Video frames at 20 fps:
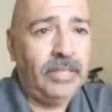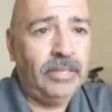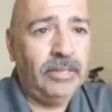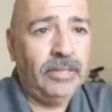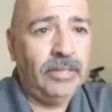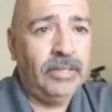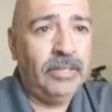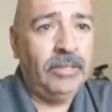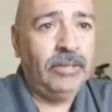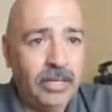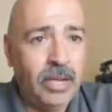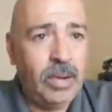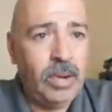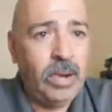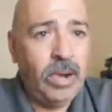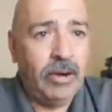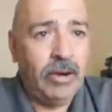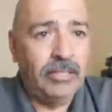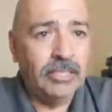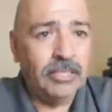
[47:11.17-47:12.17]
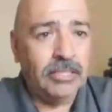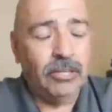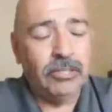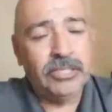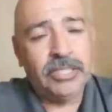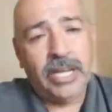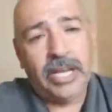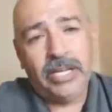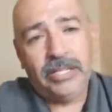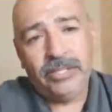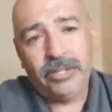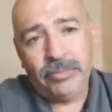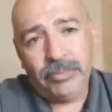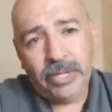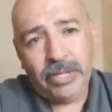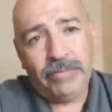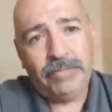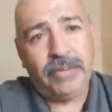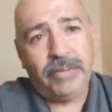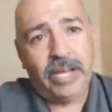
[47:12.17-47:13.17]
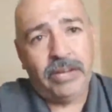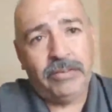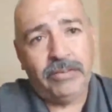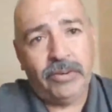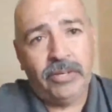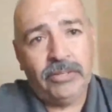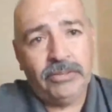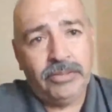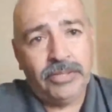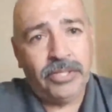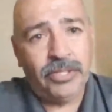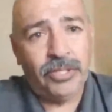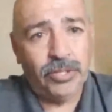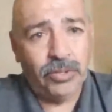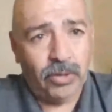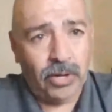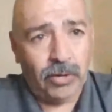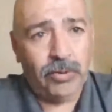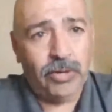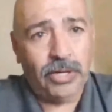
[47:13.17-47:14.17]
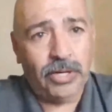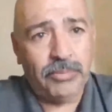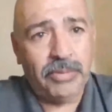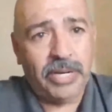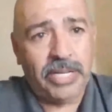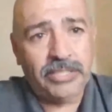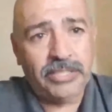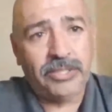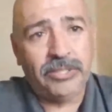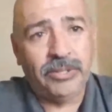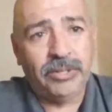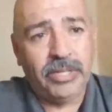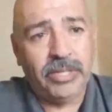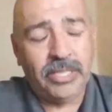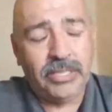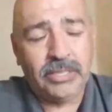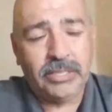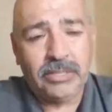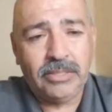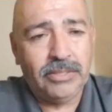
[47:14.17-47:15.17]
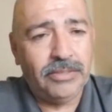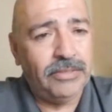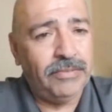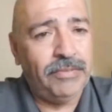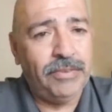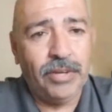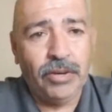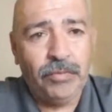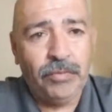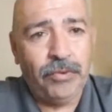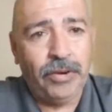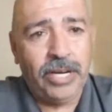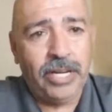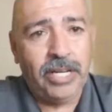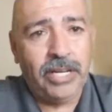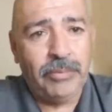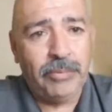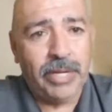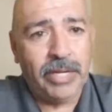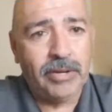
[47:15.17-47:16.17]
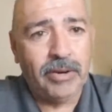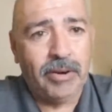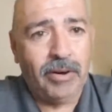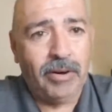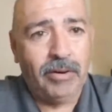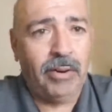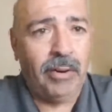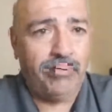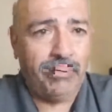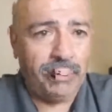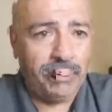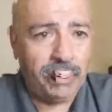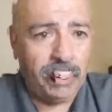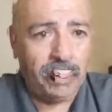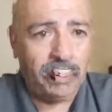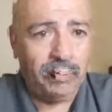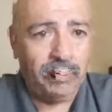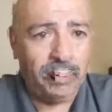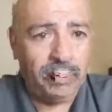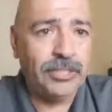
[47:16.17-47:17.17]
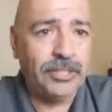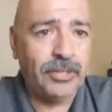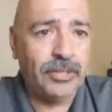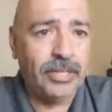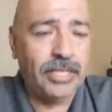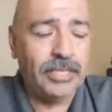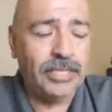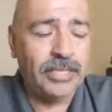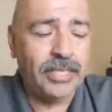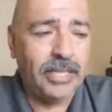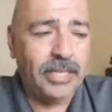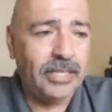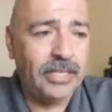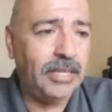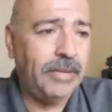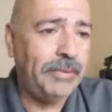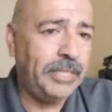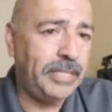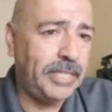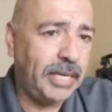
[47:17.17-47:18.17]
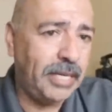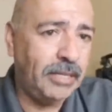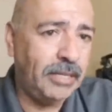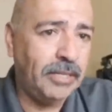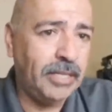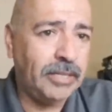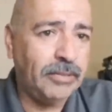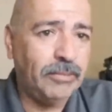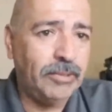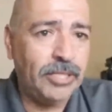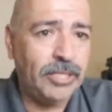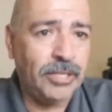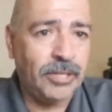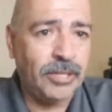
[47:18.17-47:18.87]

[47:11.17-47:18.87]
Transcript: to. Jose, do me a favor. You are one of my students. Feel free to give me a call. Let me take a look at your listing. Let me take a look at what